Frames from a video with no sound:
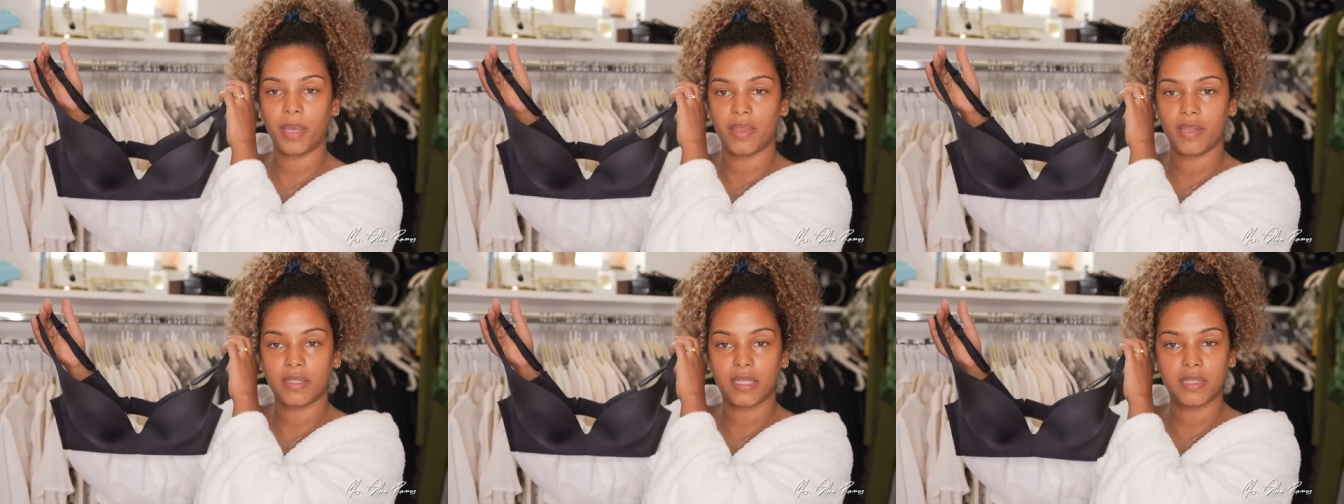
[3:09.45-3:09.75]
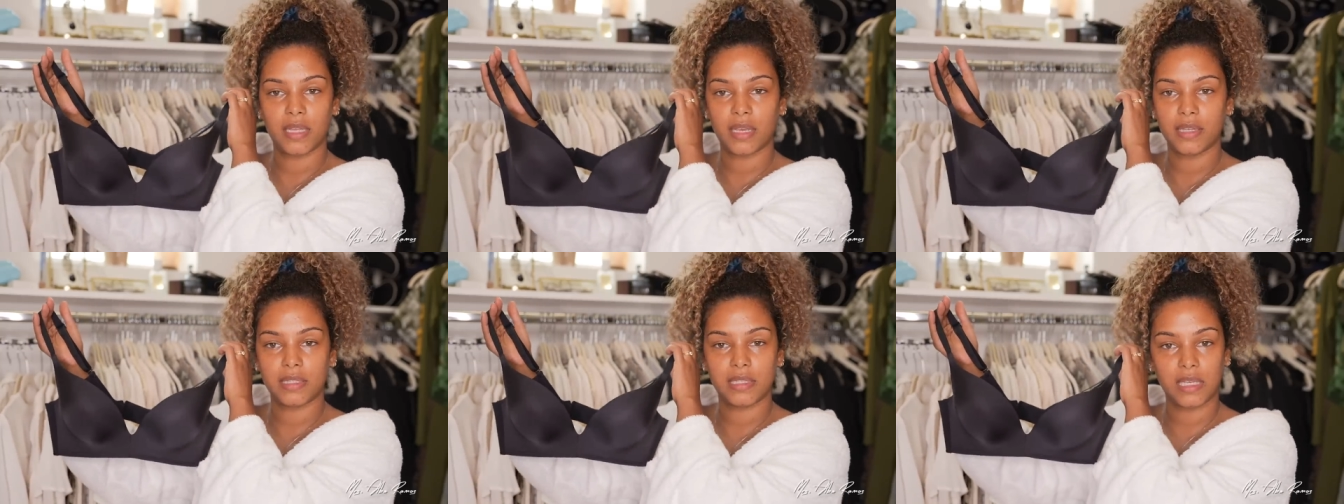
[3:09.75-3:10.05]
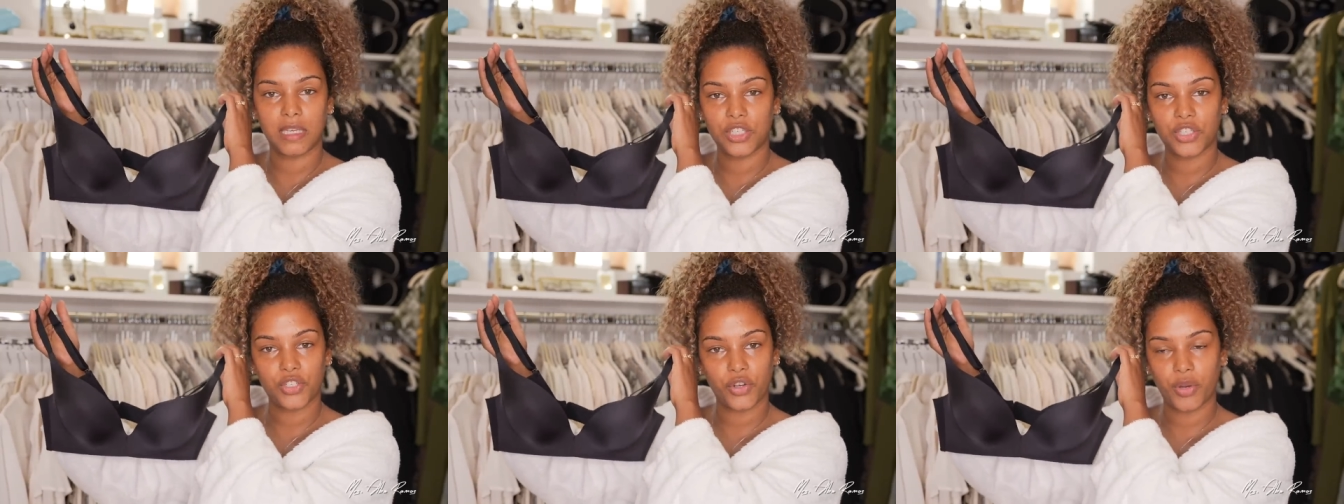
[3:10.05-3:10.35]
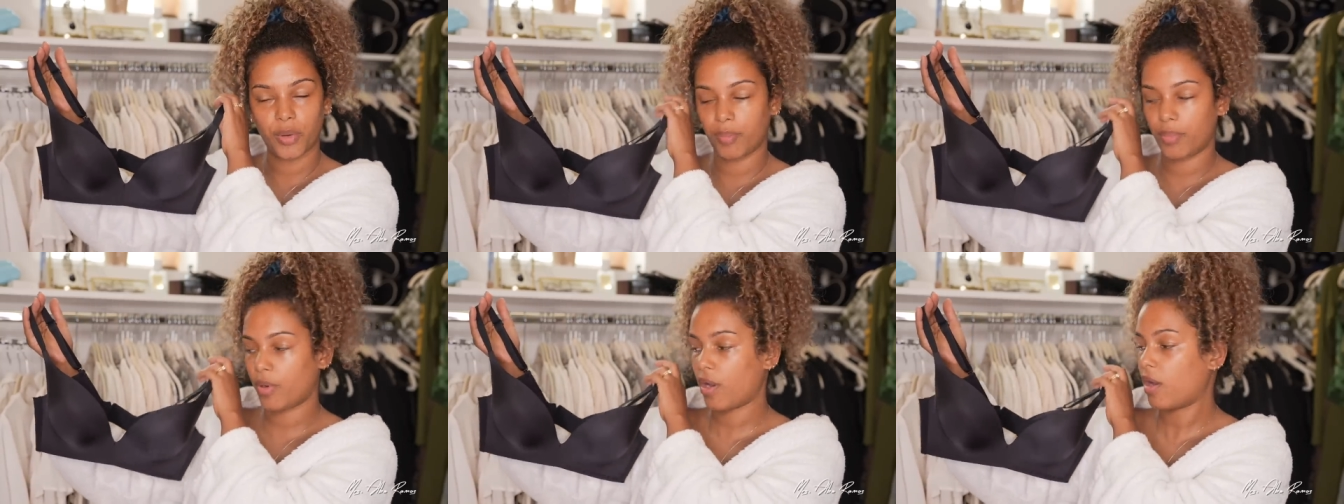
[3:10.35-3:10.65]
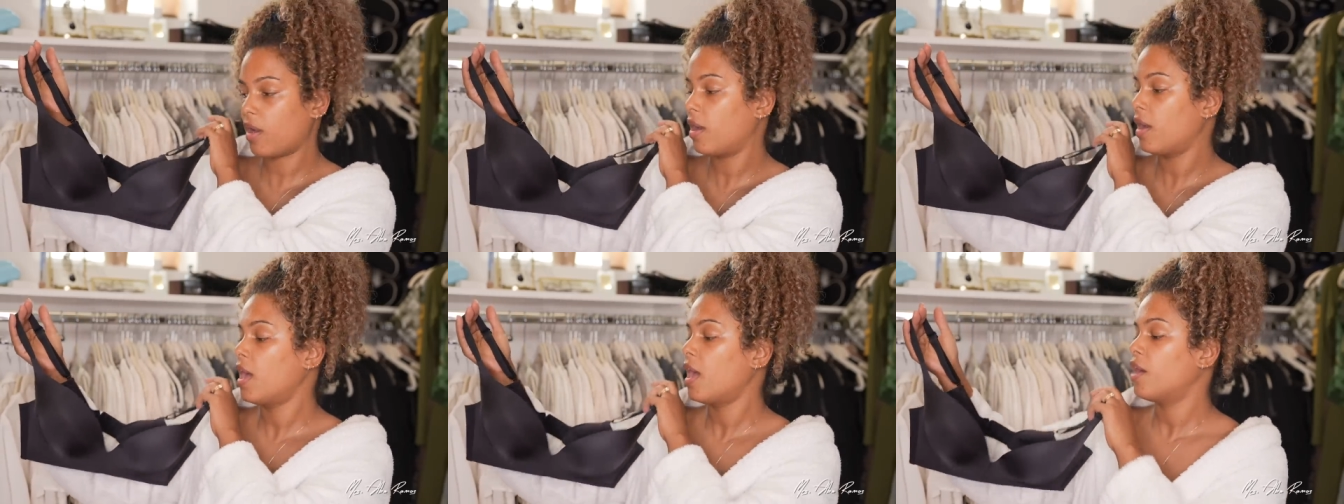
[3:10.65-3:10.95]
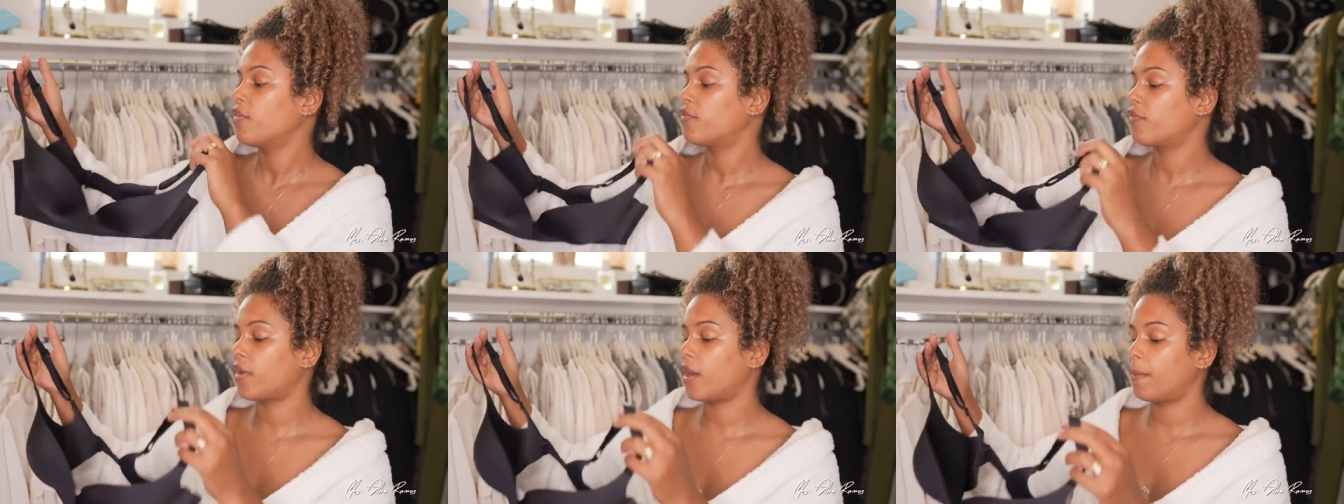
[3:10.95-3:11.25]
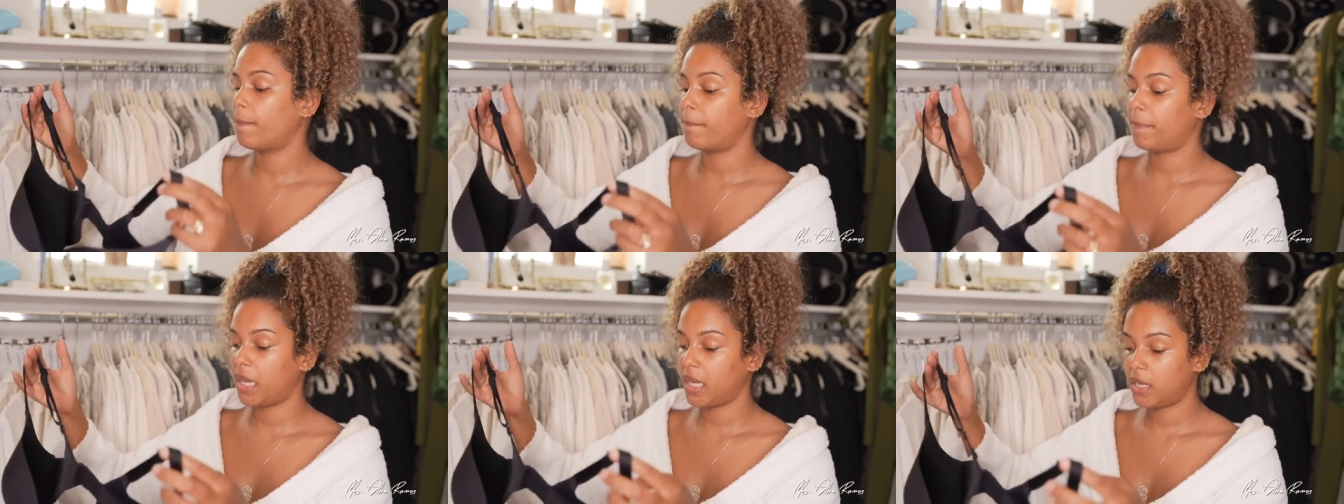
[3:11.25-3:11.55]
This is like a t-shirt bra
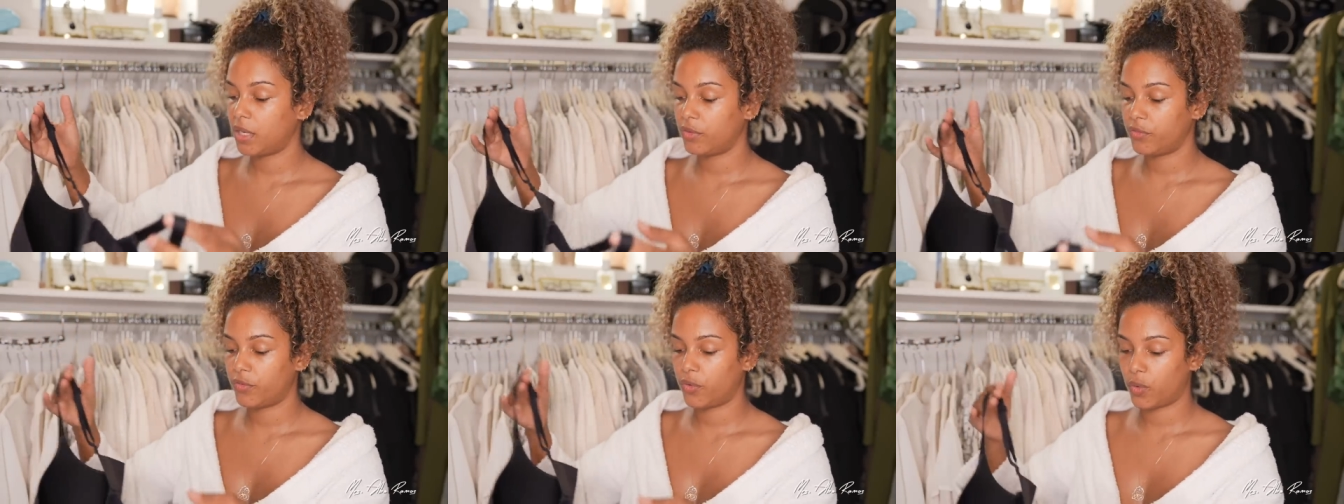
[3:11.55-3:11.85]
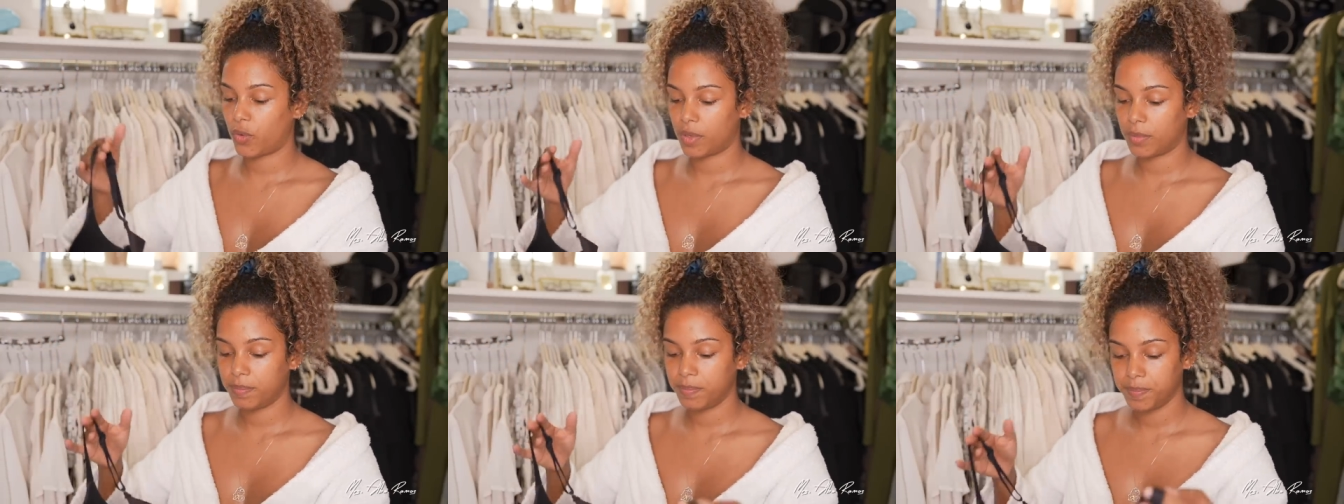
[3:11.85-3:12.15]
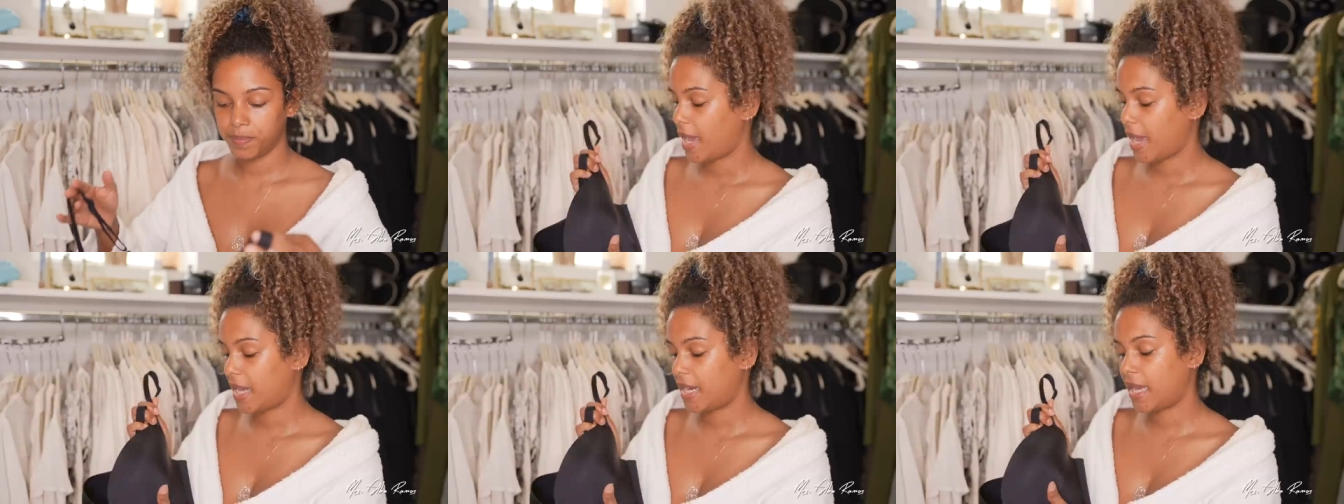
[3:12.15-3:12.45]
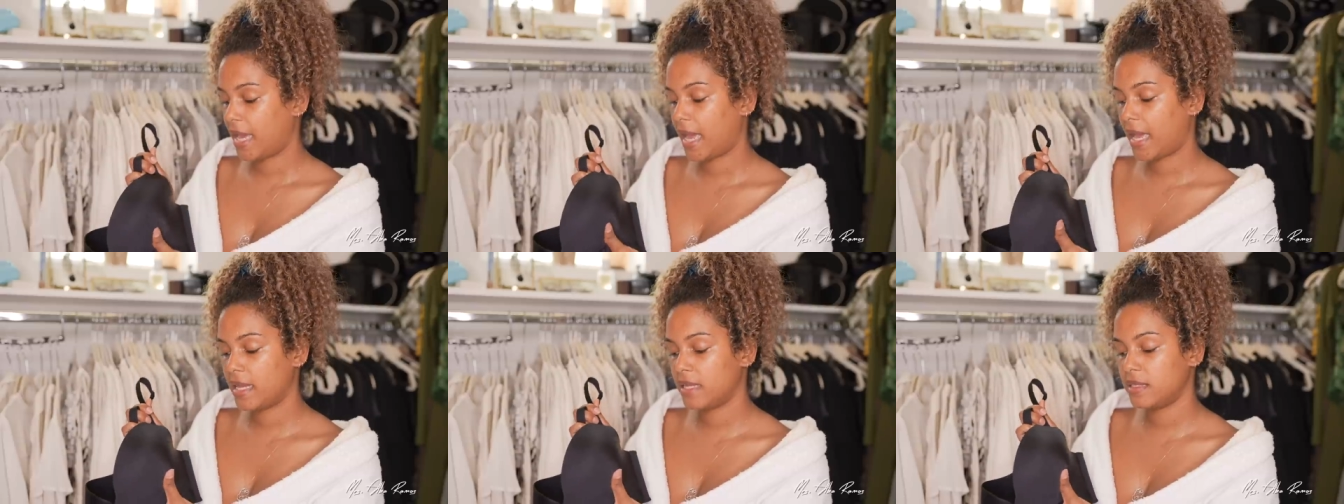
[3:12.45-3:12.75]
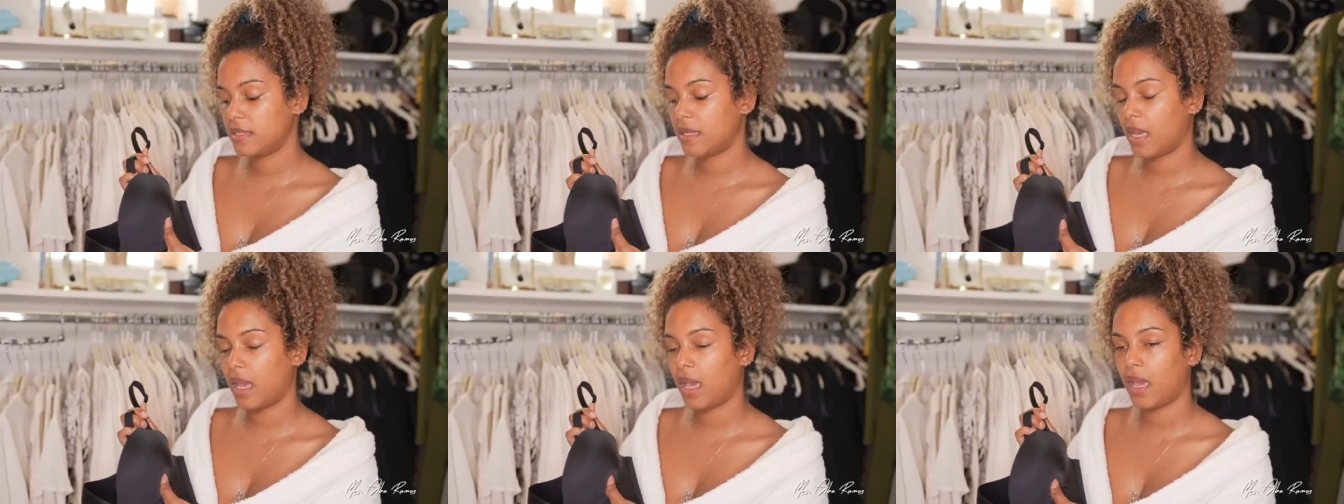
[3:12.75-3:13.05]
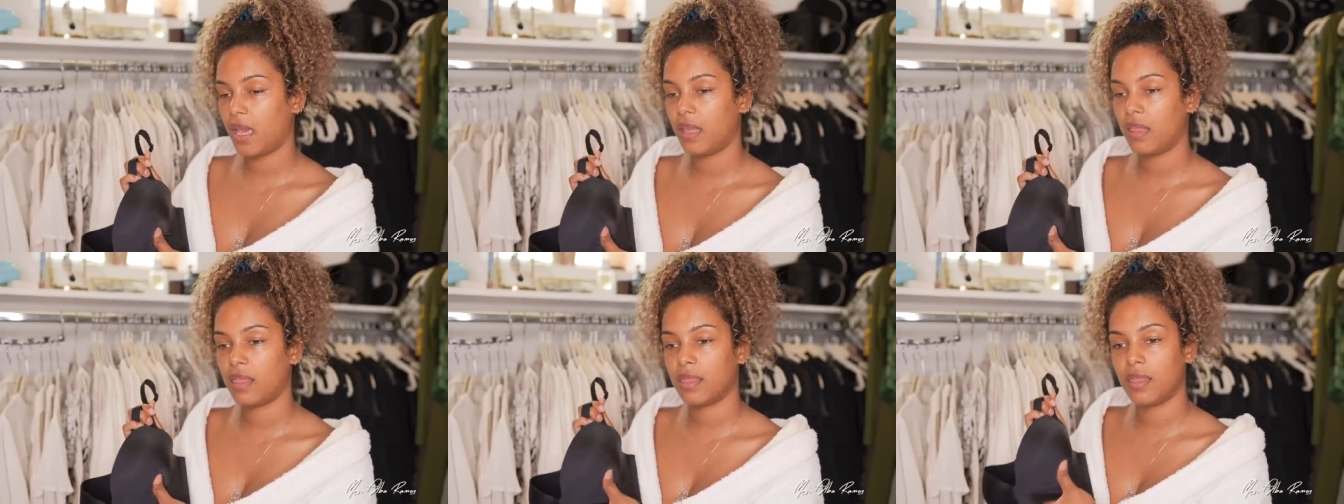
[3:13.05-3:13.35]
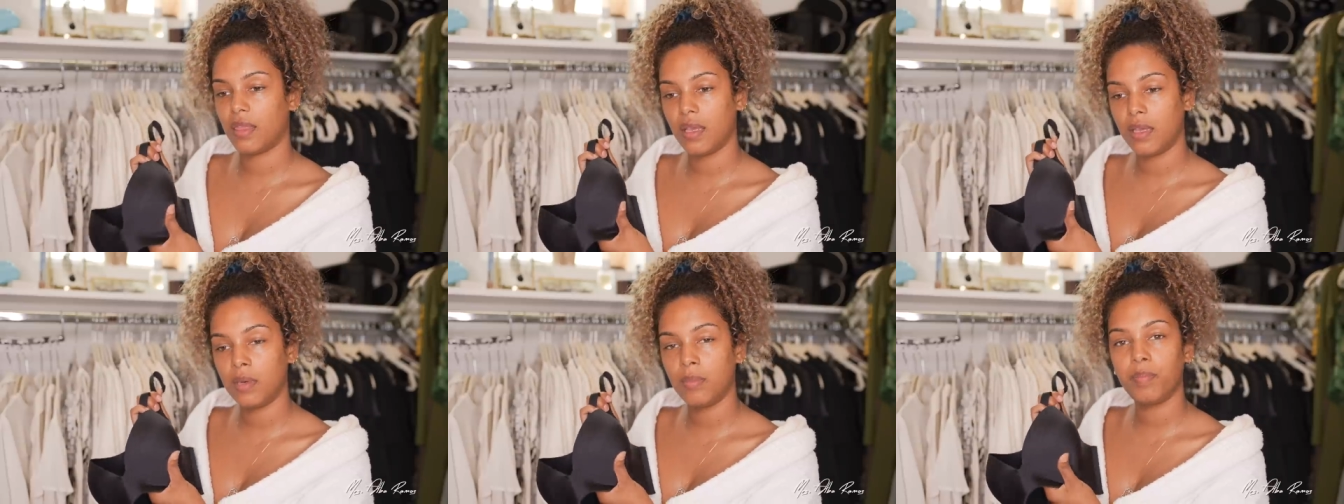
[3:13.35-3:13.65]
from Maidenform, and it has a
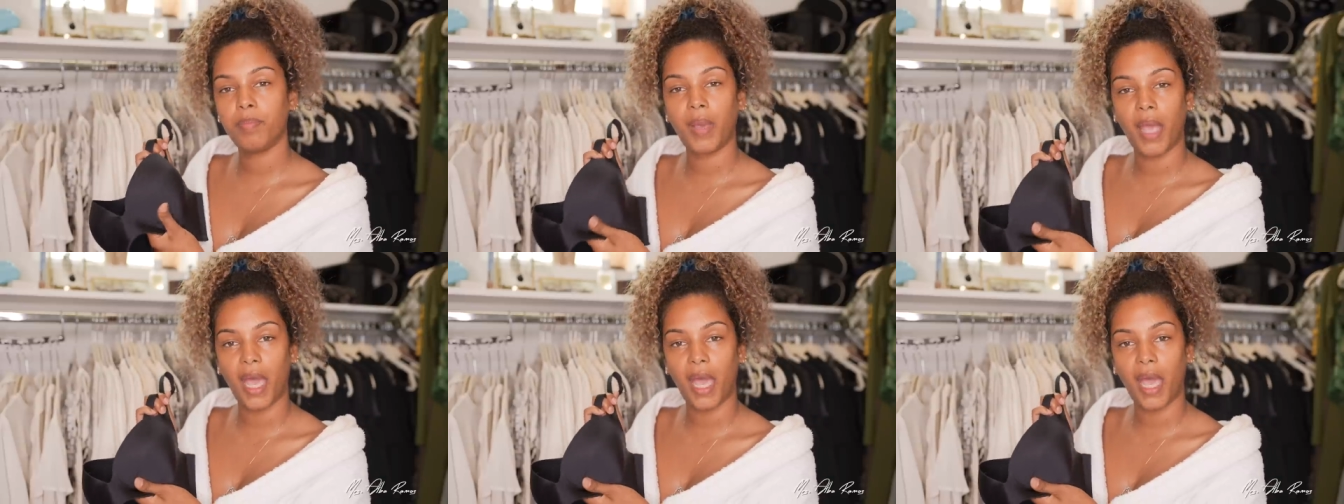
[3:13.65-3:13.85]
thin